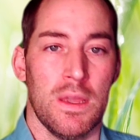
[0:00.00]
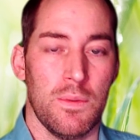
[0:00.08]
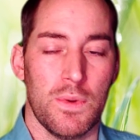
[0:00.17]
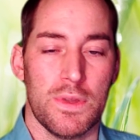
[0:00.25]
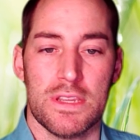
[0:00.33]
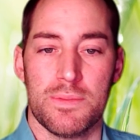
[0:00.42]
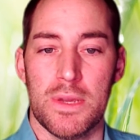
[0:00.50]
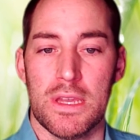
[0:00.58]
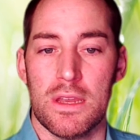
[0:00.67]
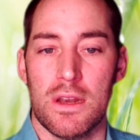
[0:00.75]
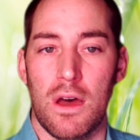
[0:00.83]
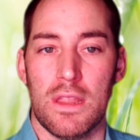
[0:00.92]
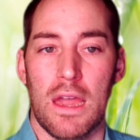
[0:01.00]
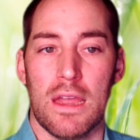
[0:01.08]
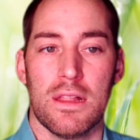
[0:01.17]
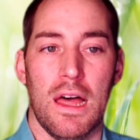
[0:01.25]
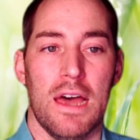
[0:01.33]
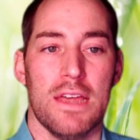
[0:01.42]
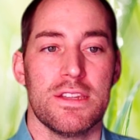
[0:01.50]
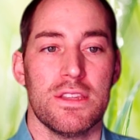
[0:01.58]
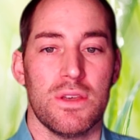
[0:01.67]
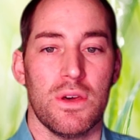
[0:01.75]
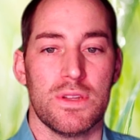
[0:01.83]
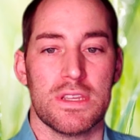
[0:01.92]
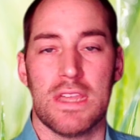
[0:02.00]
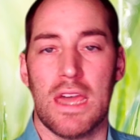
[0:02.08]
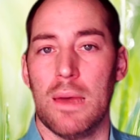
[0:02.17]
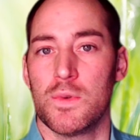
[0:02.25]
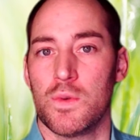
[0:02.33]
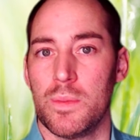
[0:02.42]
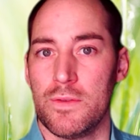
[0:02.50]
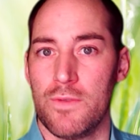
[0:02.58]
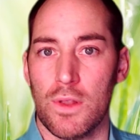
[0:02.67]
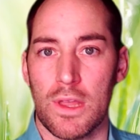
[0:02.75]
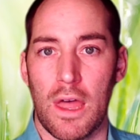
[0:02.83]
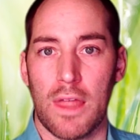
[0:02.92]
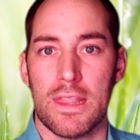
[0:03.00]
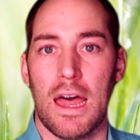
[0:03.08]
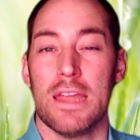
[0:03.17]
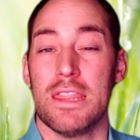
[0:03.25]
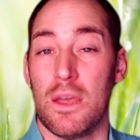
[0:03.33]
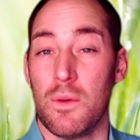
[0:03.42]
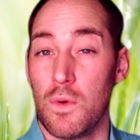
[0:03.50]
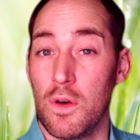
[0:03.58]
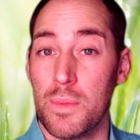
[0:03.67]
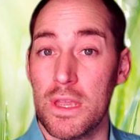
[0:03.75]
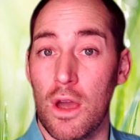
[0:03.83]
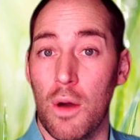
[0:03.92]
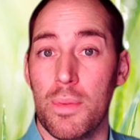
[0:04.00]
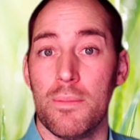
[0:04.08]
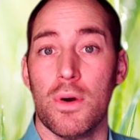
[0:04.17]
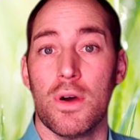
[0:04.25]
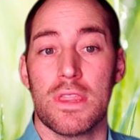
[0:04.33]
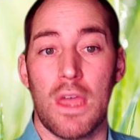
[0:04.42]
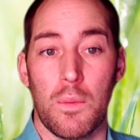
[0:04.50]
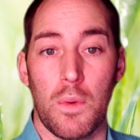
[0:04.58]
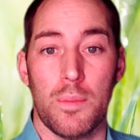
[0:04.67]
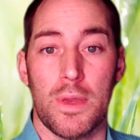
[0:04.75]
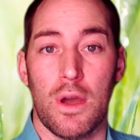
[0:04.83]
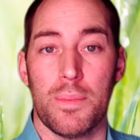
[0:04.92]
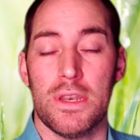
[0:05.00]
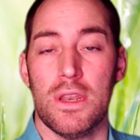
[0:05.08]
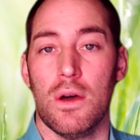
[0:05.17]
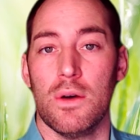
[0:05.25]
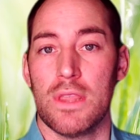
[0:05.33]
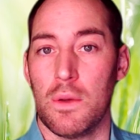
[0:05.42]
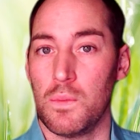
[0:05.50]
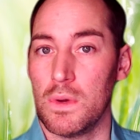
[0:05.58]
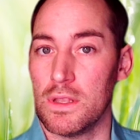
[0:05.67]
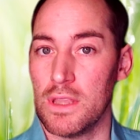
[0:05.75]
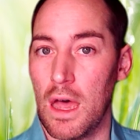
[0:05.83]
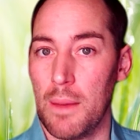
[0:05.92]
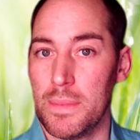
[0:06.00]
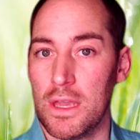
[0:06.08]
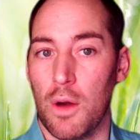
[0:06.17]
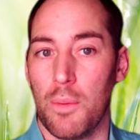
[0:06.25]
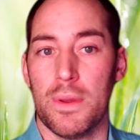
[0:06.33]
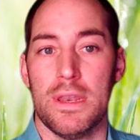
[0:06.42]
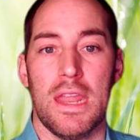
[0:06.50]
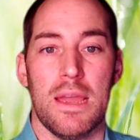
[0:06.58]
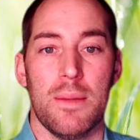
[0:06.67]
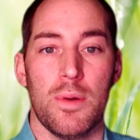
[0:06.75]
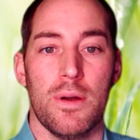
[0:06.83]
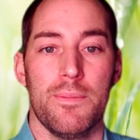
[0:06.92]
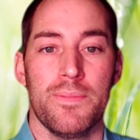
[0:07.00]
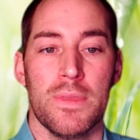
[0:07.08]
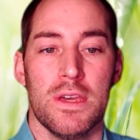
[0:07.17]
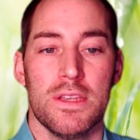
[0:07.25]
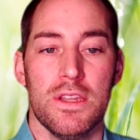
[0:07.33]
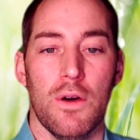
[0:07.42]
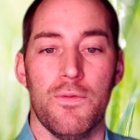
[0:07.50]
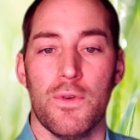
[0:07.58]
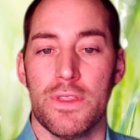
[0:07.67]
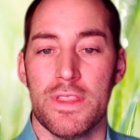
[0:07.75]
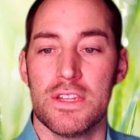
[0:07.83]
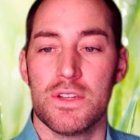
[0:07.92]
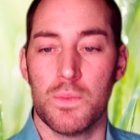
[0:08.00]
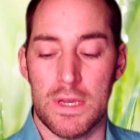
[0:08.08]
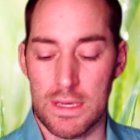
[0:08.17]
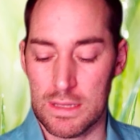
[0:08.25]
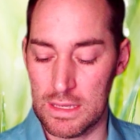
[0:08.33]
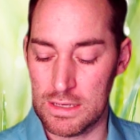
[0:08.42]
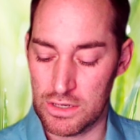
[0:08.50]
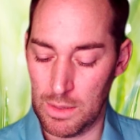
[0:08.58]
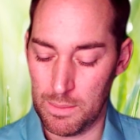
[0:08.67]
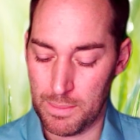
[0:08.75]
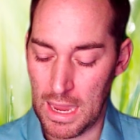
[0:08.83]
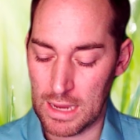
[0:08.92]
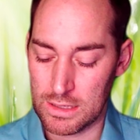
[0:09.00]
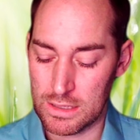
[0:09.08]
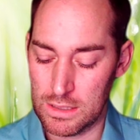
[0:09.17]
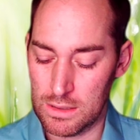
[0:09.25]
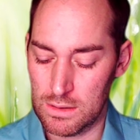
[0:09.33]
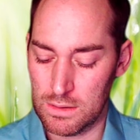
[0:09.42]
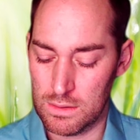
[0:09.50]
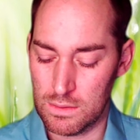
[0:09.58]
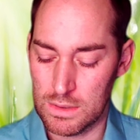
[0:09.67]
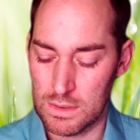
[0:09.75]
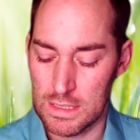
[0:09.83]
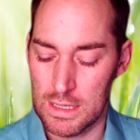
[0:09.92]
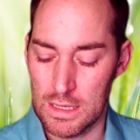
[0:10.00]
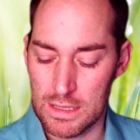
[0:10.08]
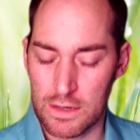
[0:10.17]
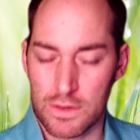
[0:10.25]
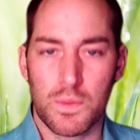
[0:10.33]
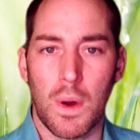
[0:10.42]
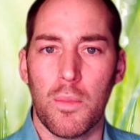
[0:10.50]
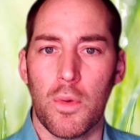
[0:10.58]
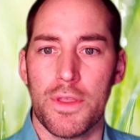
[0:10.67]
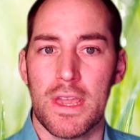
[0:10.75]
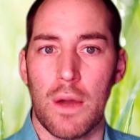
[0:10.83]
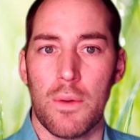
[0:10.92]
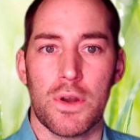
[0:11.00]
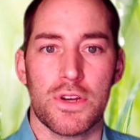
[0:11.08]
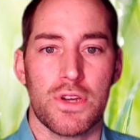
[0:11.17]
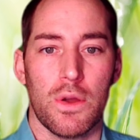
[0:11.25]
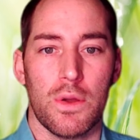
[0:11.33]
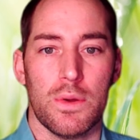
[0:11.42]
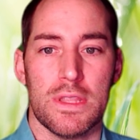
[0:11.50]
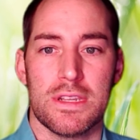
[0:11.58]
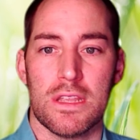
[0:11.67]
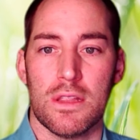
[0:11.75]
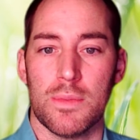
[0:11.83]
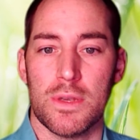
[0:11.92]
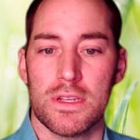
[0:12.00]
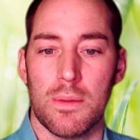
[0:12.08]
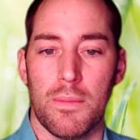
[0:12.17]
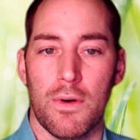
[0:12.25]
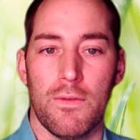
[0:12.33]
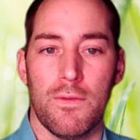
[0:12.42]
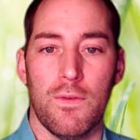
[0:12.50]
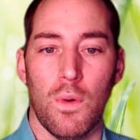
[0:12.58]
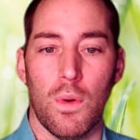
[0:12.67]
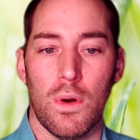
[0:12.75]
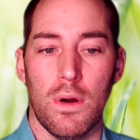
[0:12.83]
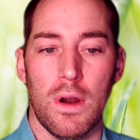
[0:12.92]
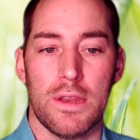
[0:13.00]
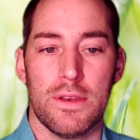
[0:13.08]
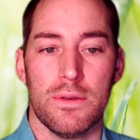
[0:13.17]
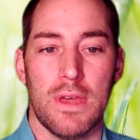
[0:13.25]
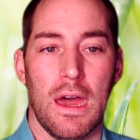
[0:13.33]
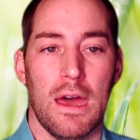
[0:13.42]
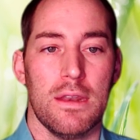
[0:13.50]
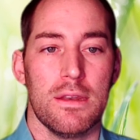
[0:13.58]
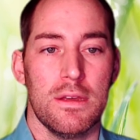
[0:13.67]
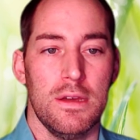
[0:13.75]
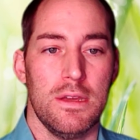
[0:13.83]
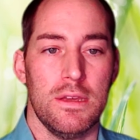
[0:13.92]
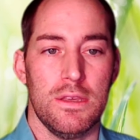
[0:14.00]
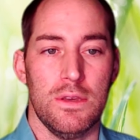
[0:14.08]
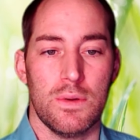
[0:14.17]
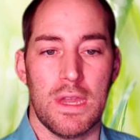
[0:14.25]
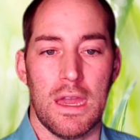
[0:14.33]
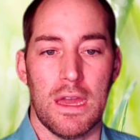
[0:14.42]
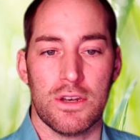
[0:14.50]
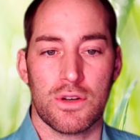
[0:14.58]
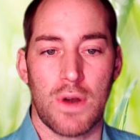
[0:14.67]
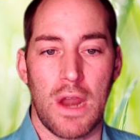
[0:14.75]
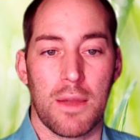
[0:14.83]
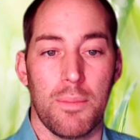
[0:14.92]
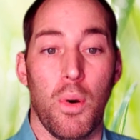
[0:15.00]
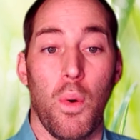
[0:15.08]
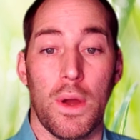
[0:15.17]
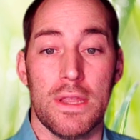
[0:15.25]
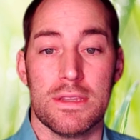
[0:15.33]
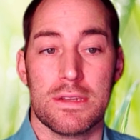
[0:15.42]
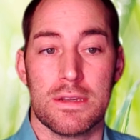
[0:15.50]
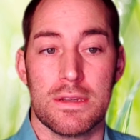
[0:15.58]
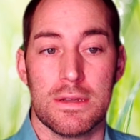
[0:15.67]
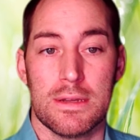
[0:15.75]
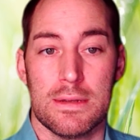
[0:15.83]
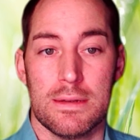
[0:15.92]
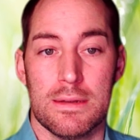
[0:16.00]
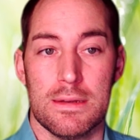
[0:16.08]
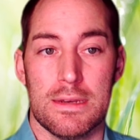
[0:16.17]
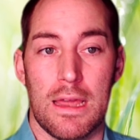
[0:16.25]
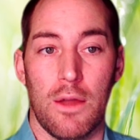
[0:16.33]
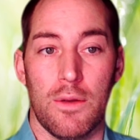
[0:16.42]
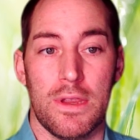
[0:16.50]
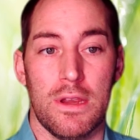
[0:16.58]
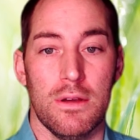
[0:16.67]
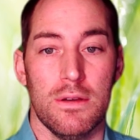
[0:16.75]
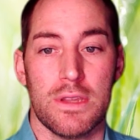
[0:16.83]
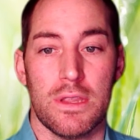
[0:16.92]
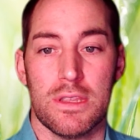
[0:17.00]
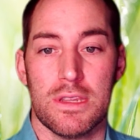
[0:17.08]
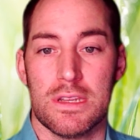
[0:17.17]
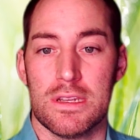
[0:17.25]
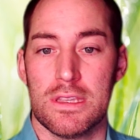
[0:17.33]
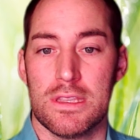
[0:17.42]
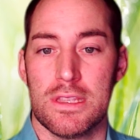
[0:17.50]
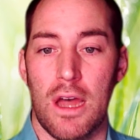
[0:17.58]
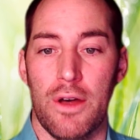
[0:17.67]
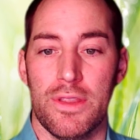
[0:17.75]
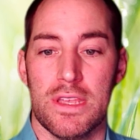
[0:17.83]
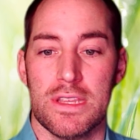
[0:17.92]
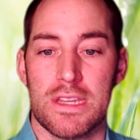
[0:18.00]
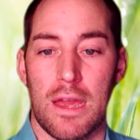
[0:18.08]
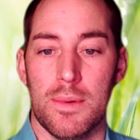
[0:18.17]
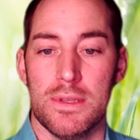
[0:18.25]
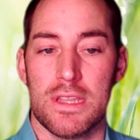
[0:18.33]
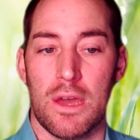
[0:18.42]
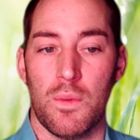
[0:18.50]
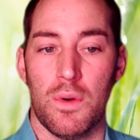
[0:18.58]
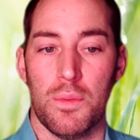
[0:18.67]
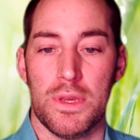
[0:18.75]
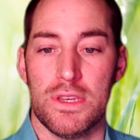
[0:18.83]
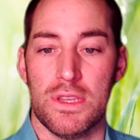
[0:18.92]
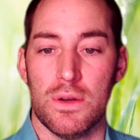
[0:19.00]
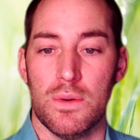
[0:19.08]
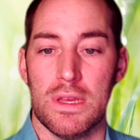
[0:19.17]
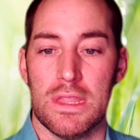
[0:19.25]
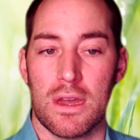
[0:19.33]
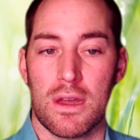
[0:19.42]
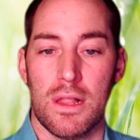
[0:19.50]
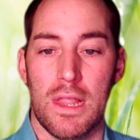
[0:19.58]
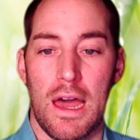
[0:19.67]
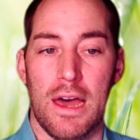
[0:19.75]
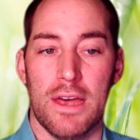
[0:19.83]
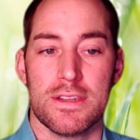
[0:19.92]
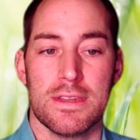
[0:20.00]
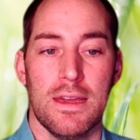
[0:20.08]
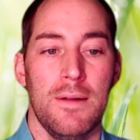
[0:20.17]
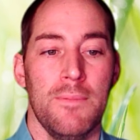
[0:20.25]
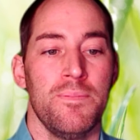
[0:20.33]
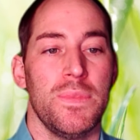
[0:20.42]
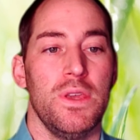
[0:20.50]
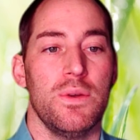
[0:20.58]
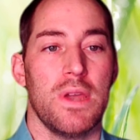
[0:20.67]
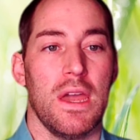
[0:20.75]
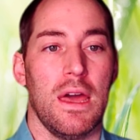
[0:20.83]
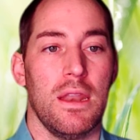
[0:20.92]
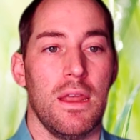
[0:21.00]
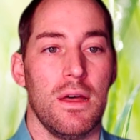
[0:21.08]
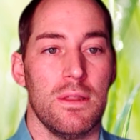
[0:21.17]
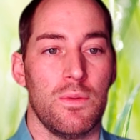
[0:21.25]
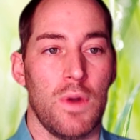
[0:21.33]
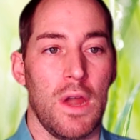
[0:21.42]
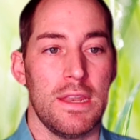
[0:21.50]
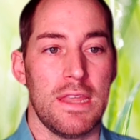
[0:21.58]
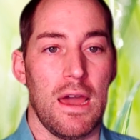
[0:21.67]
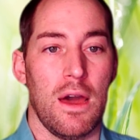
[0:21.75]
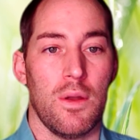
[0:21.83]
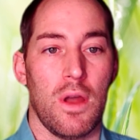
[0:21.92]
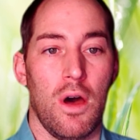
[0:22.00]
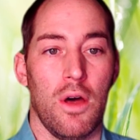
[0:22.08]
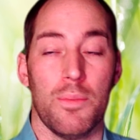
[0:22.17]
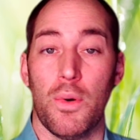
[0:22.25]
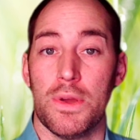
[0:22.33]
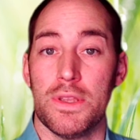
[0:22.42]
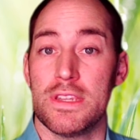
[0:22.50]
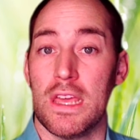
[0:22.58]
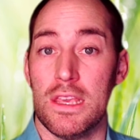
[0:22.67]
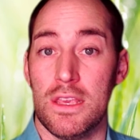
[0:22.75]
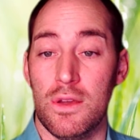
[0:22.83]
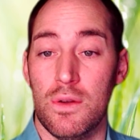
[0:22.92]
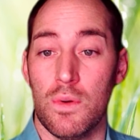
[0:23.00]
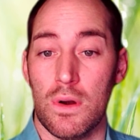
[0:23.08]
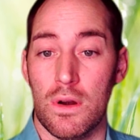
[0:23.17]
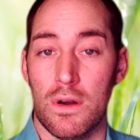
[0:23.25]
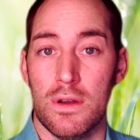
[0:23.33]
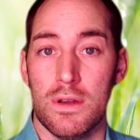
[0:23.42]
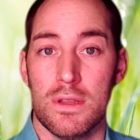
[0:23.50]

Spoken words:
With this being an online class, those exams will be fully online. They will be open book, they will be open note, they will not be open neighbor. So for this week, let's jump back to, there's one more thing I want to show you in the syllabus before I do that. You can track points down here. So this is all the assignments that will be due in the class. You can write down all the points that you earned.